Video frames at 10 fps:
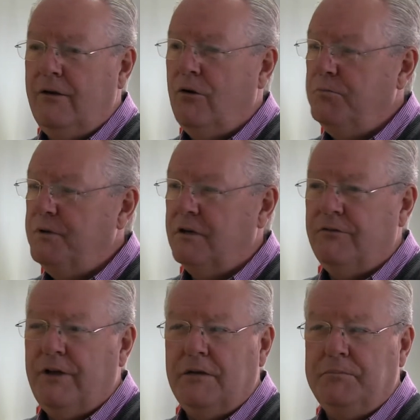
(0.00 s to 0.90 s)
hope the
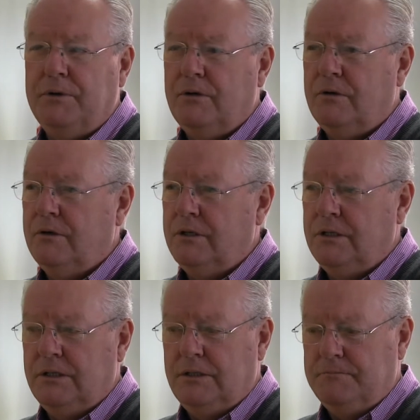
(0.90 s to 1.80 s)
developer
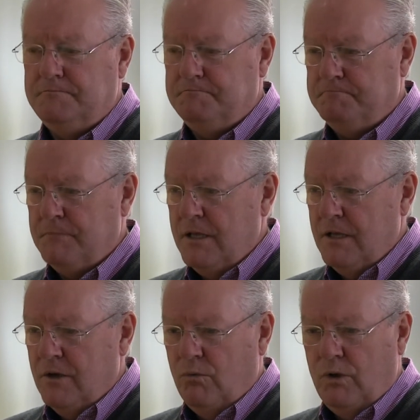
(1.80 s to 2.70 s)

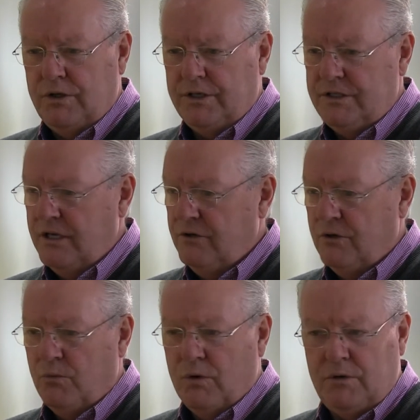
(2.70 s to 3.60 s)
will continue
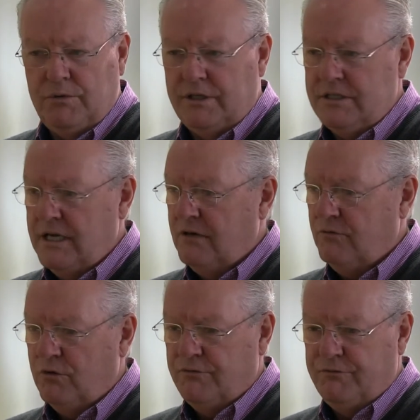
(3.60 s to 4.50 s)
to work with the town
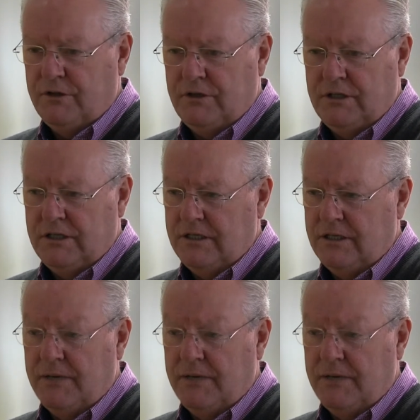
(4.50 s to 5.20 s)
of Wolfville.